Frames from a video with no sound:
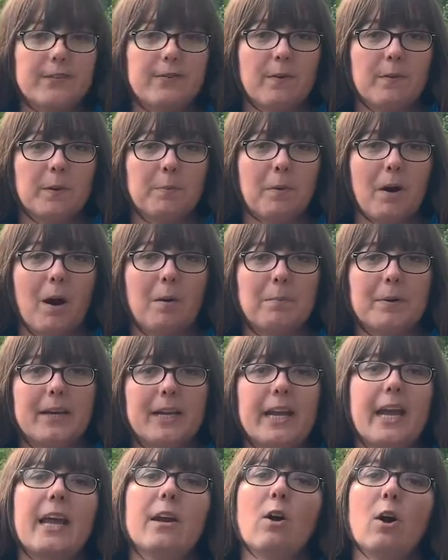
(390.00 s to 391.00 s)
from the
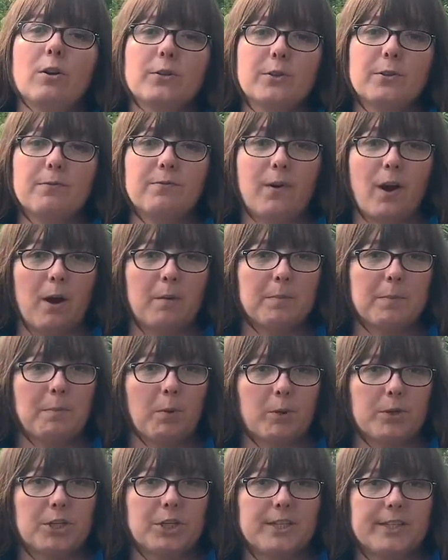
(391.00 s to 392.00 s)
property and also farmed
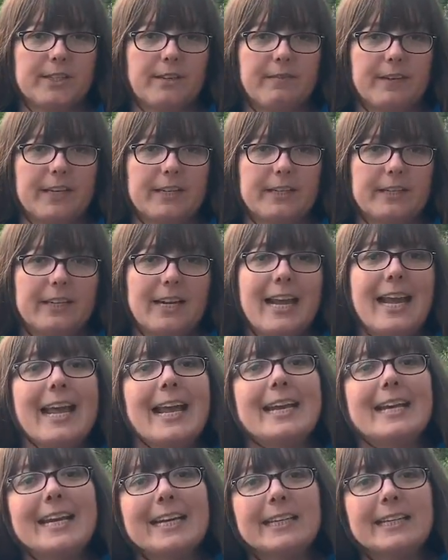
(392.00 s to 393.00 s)
portions of it.
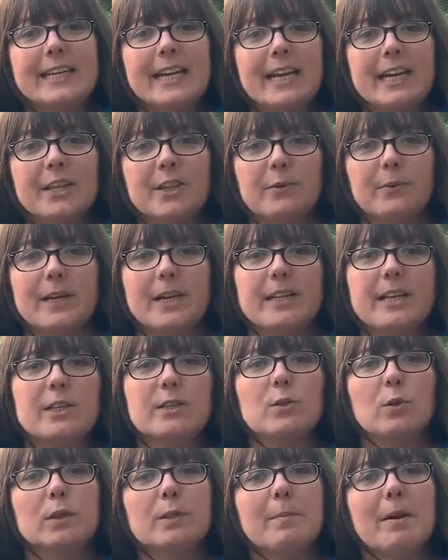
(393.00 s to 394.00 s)
In 1883, they
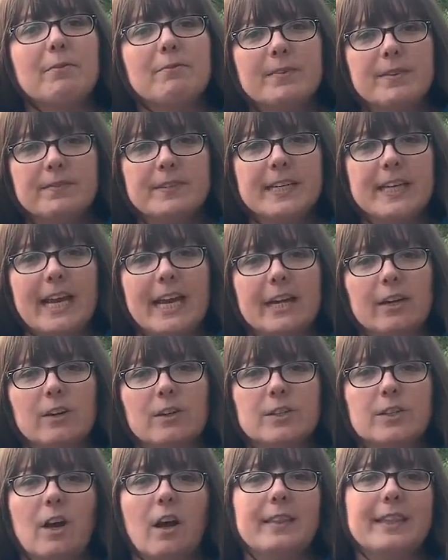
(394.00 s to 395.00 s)
sold about 50
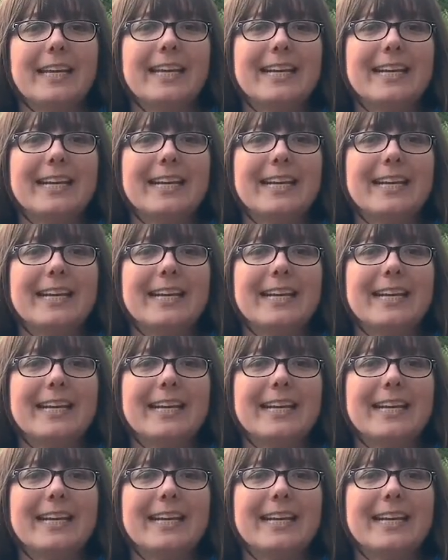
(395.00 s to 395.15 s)
acres on the